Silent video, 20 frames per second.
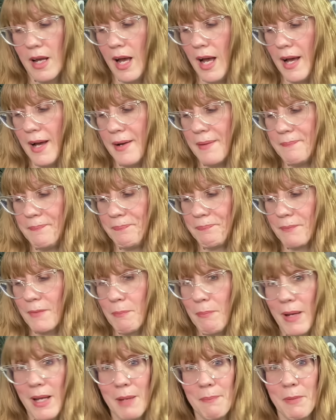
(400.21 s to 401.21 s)

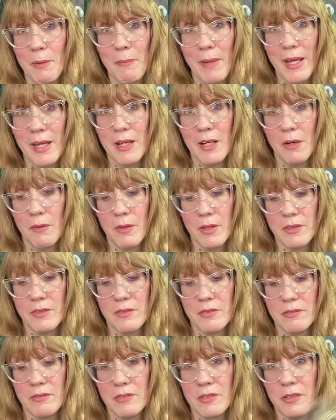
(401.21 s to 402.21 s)
Pineapple Mango
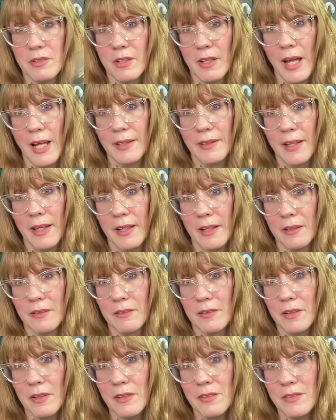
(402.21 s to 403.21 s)
was just an online
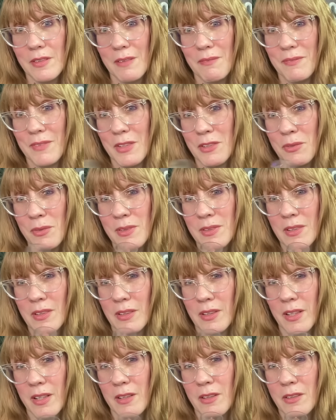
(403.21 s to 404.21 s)
exclusive. This one's a
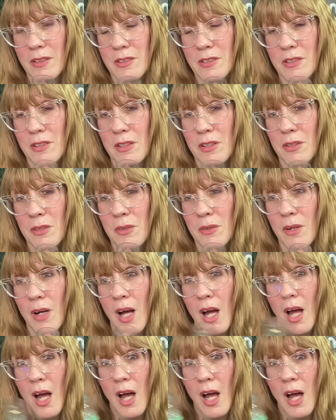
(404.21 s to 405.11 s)
little too